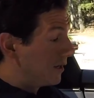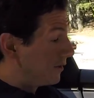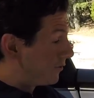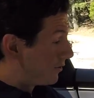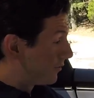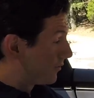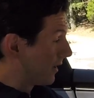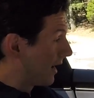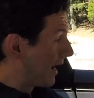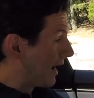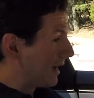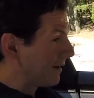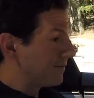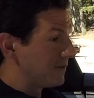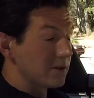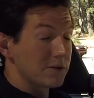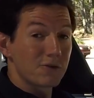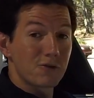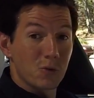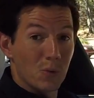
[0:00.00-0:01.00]
to
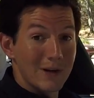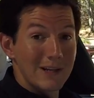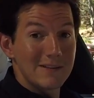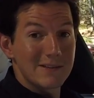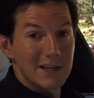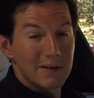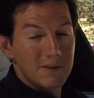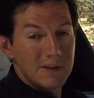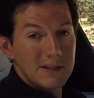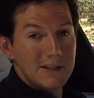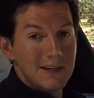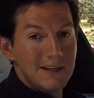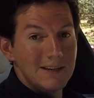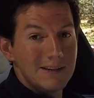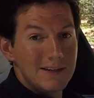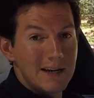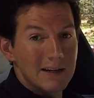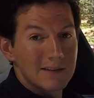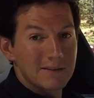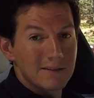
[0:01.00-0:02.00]
drive this
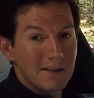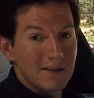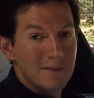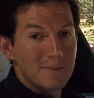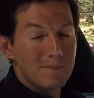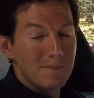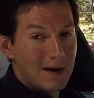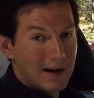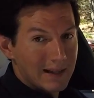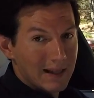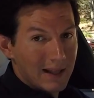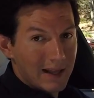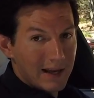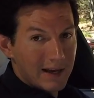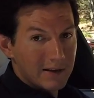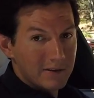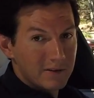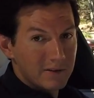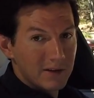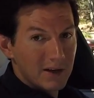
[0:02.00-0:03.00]
2017 Tesla Model
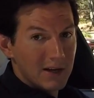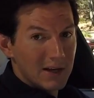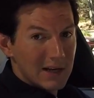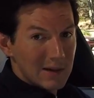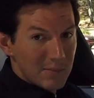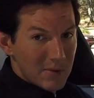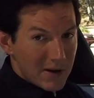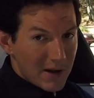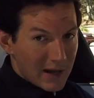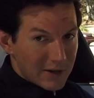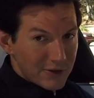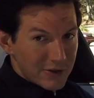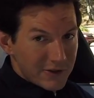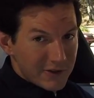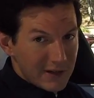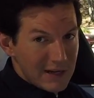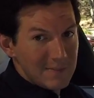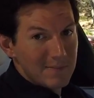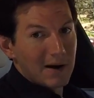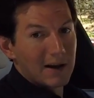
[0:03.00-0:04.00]
S, but not
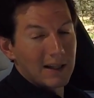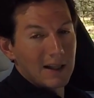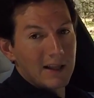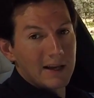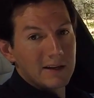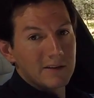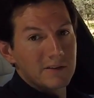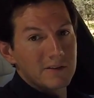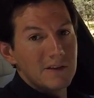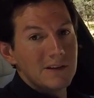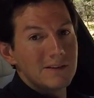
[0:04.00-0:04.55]
just any Model S.